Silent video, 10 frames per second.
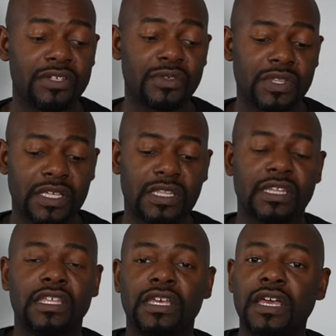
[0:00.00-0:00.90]
do think that
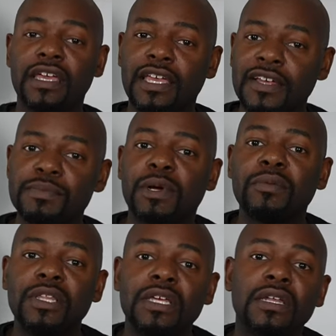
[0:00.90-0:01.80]
the Kefs
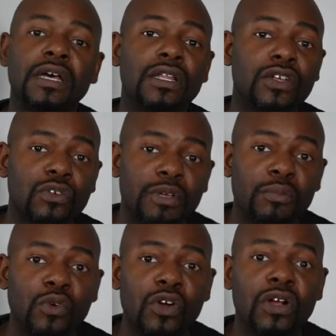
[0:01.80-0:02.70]
probably lean a little bit
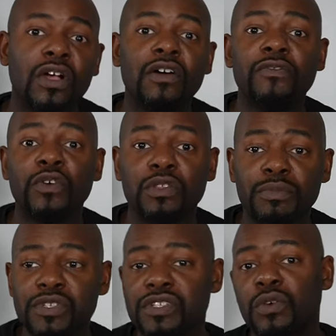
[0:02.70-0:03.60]
more for the
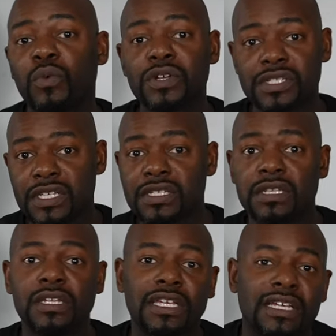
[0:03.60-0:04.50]
music, whereas these
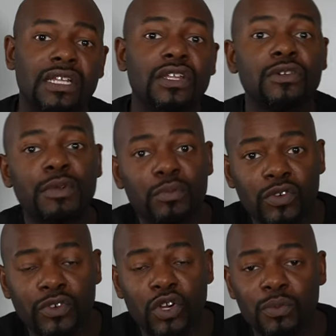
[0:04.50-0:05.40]
lean a little bit more
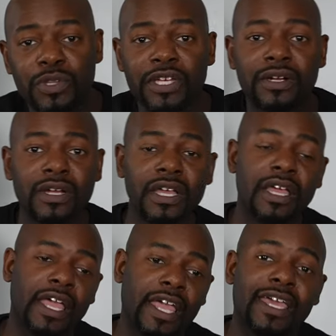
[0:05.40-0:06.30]
for home theater.
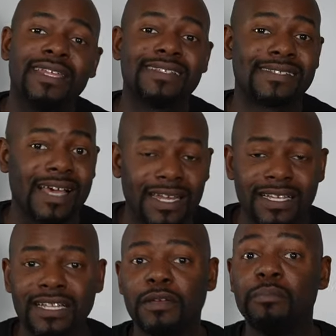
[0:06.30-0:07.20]
And
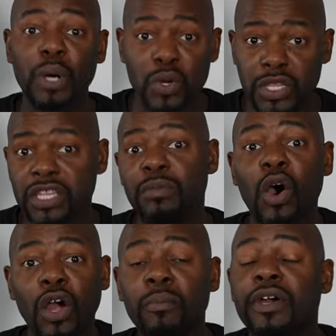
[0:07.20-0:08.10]
sonically, both of them
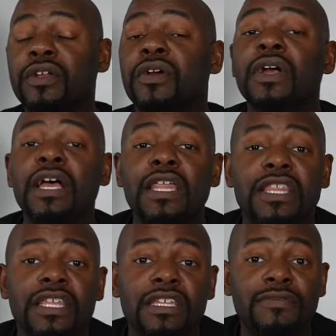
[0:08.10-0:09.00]
are better
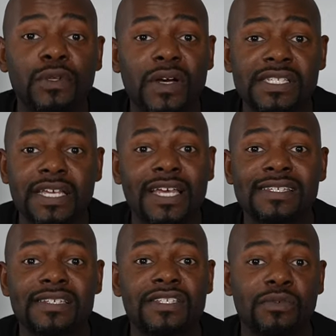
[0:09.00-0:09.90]
than the Fluance
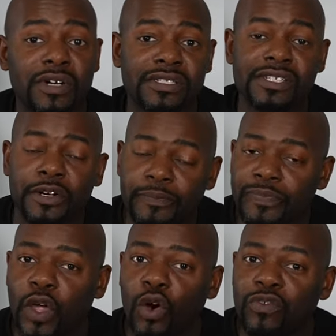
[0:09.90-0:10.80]
AI61. So
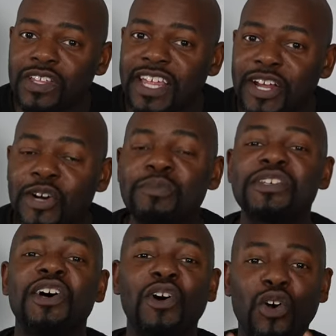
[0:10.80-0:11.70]
Hopefully that helps.
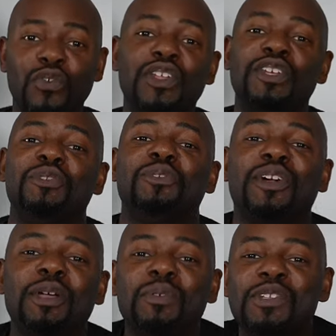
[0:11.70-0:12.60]
Hopefully you are
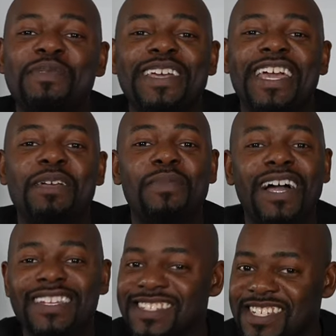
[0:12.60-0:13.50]
able to make a
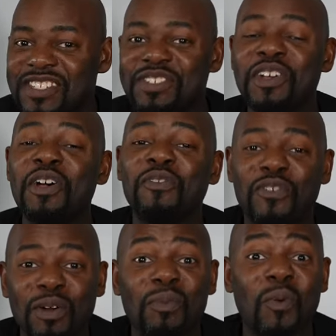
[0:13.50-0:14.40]
buying decision
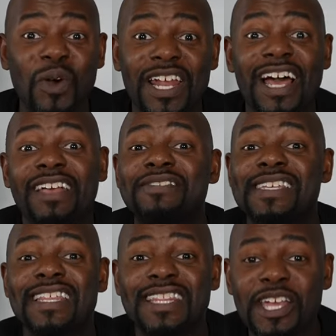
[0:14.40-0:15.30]
from what I have
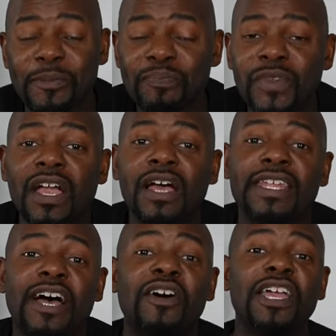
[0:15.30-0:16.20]
said there.
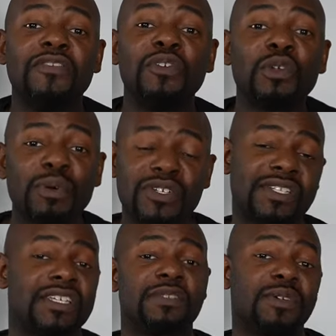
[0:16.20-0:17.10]
Now, if you wanna purchase
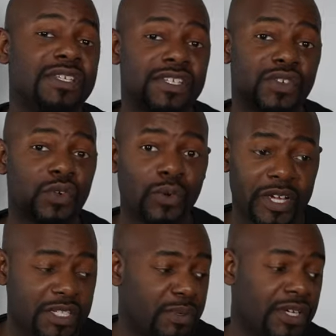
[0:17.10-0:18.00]
these, because these are
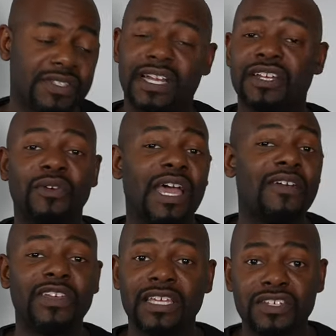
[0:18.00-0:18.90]
great speakers and I don't
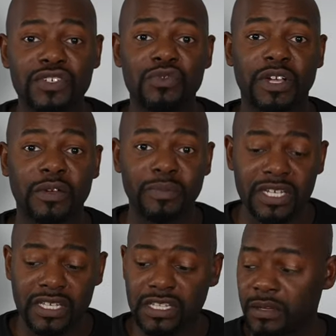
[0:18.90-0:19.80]
have any issues
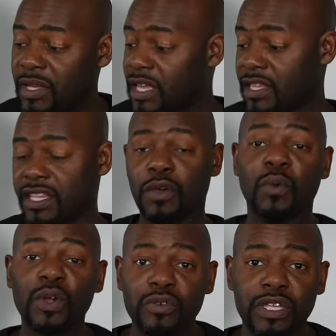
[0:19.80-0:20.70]
recommending them, they
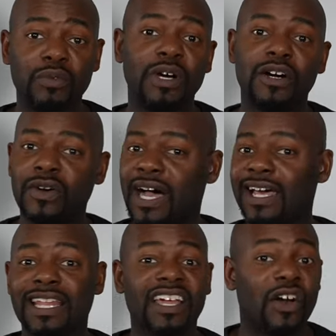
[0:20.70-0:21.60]
work really well. I
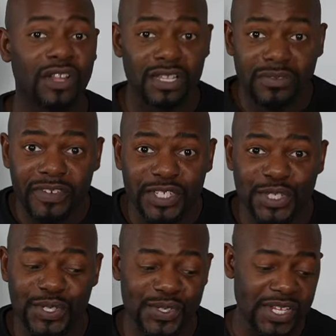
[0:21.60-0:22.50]
like all of the
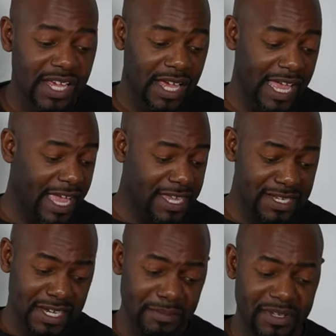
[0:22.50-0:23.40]
features and
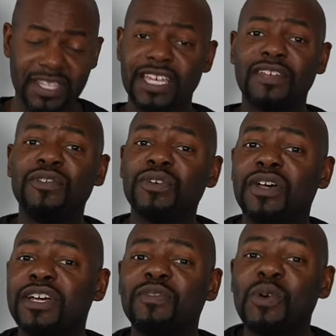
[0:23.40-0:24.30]
um, they give you
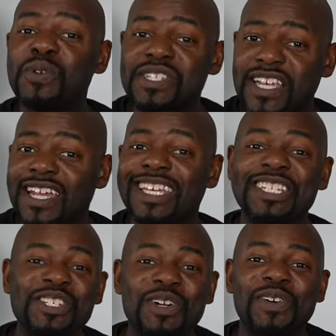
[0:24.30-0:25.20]
enough cords to kind of
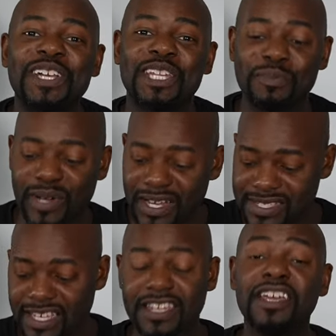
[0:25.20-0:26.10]
get you going in the box
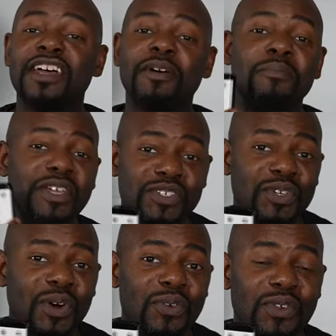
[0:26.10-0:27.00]
and make sure you
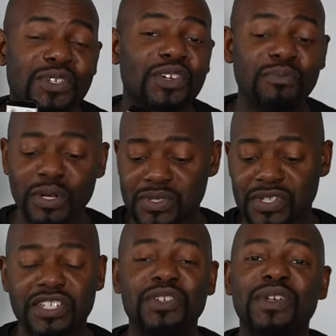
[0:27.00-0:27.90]
hold onto your remote so
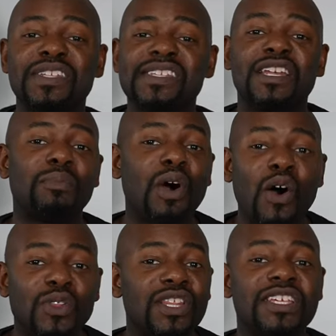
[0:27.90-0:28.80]
that you can set up
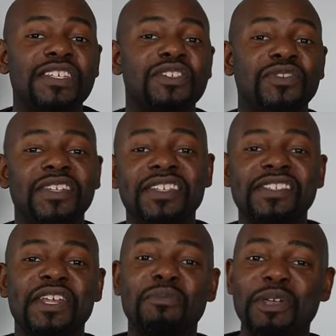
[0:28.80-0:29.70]
all the things that you need to
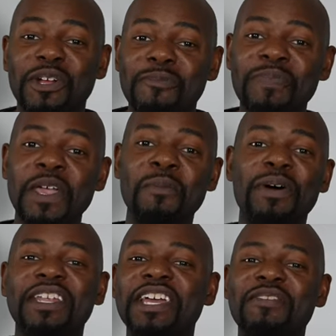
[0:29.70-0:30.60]
set up here.
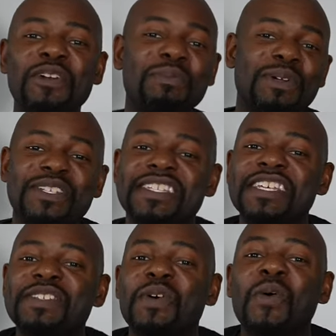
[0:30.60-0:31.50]
But if you wanna purchase
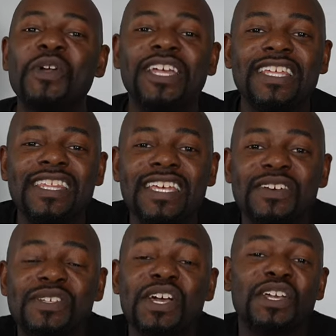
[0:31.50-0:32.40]
these or anything
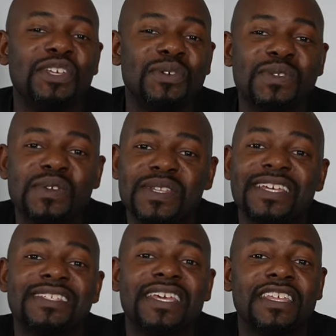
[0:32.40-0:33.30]
else, use those
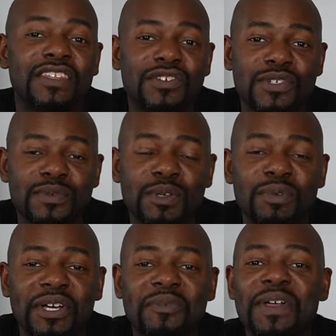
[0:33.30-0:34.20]
links in the description
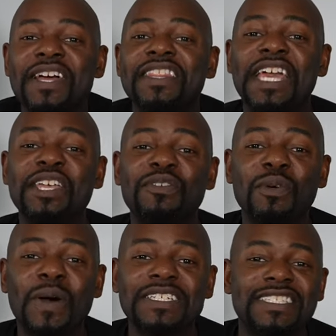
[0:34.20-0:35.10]
below. Thank you for
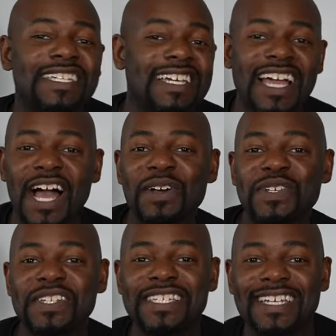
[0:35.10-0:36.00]
watching. I'll
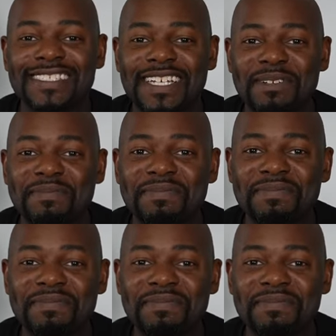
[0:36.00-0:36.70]
talk to you next time.